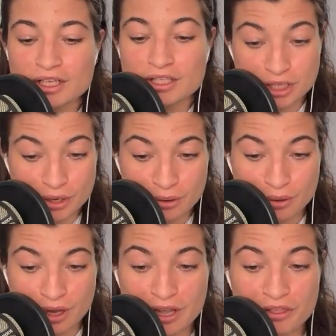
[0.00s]

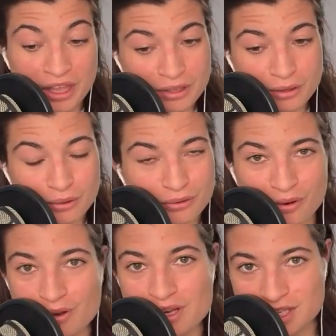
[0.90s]
So thank you
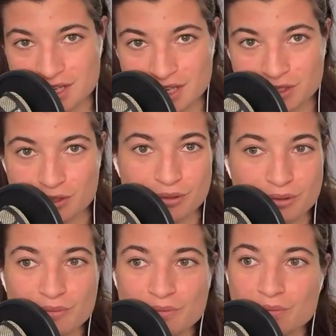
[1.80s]
for listening
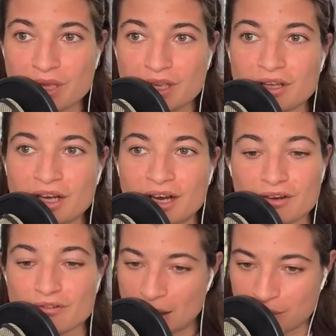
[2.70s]
to me
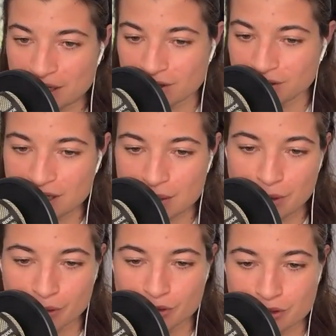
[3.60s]
rambling on
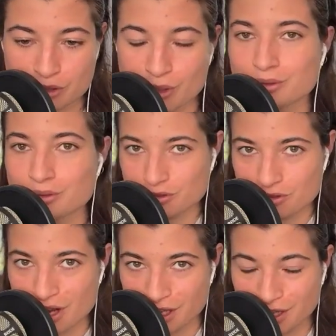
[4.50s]
about Zone 2
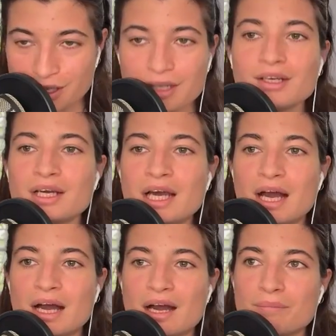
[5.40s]
training.
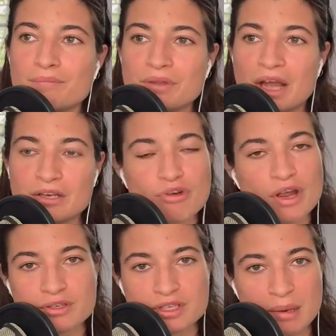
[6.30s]
I
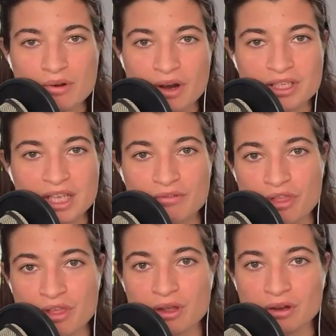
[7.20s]
tried to summarize
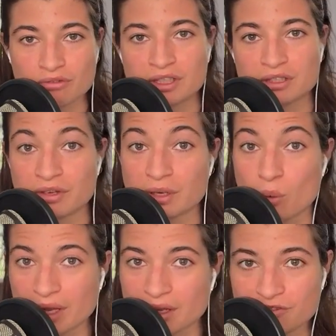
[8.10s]
everything relatively
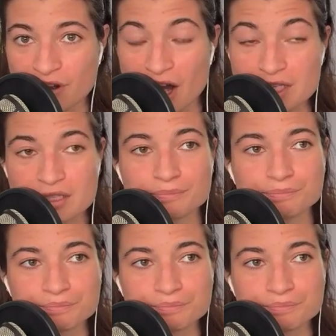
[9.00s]
quick and fast.